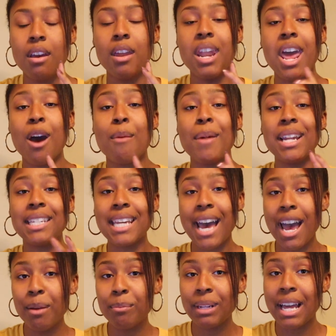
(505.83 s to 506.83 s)
Now my
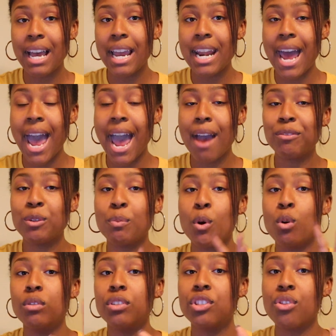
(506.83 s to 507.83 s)
timeline, I have to
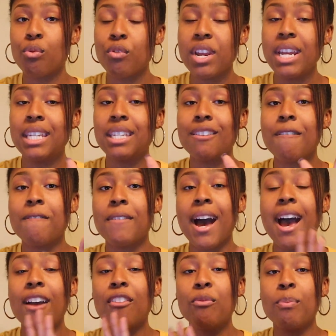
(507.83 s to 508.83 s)
post 3 to
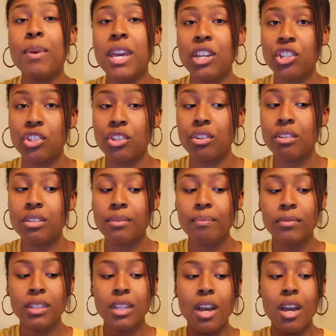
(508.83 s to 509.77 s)
5 pictures